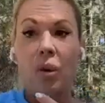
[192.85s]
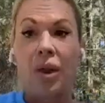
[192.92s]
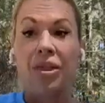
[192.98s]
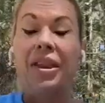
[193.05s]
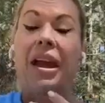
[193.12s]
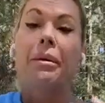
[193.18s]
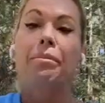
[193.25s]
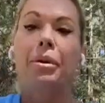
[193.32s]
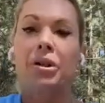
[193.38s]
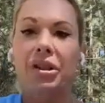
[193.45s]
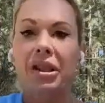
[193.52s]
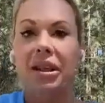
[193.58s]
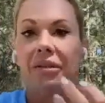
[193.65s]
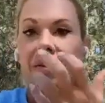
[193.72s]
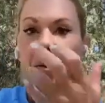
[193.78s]
what they
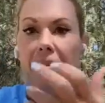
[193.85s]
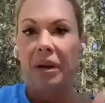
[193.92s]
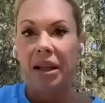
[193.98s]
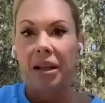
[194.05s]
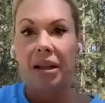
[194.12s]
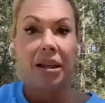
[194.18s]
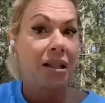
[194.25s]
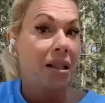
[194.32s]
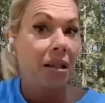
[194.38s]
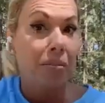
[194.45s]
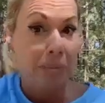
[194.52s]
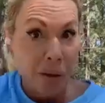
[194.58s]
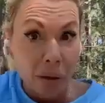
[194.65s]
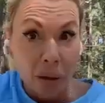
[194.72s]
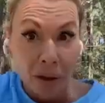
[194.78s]
perceive to be the
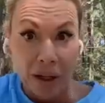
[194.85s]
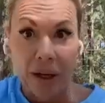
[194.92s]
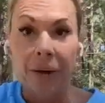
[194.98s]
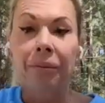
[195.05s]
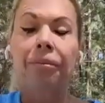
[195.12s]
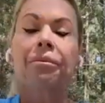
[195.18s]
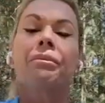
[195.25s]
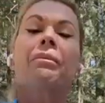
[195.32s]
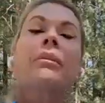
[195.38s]
stability.